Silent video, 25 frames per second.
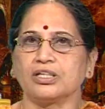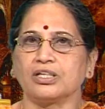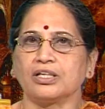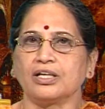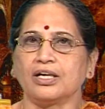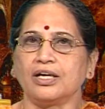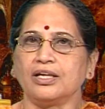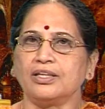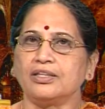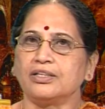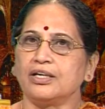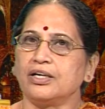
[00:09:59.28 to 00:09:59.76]

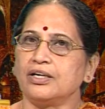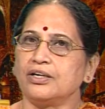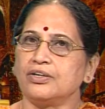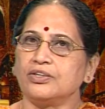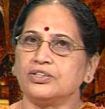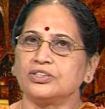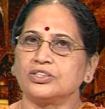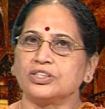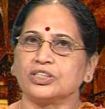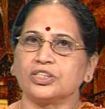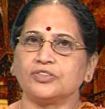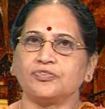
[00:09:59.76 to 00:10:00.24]
and there is
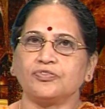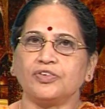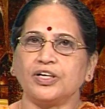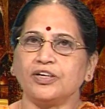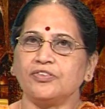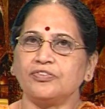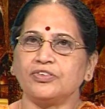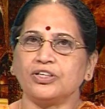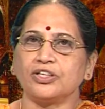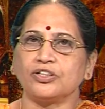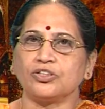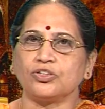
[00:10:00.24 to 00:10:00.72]
his
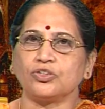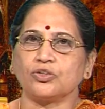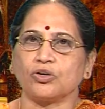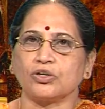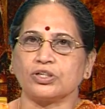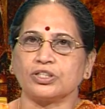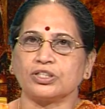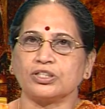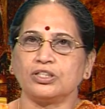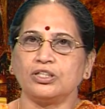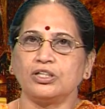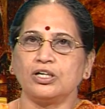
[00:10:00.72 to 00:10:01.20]
favorite
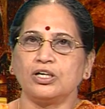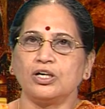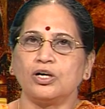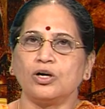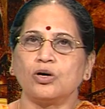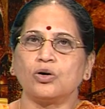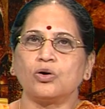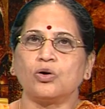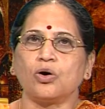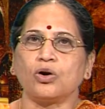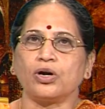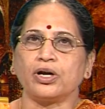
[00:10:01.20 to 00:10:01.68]
daughter,
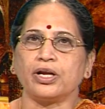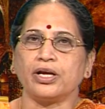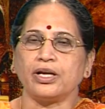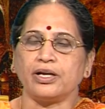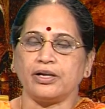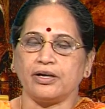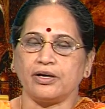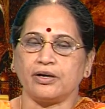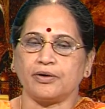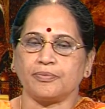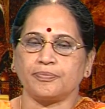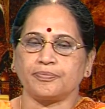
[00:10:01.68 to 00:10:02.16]
Cordelia.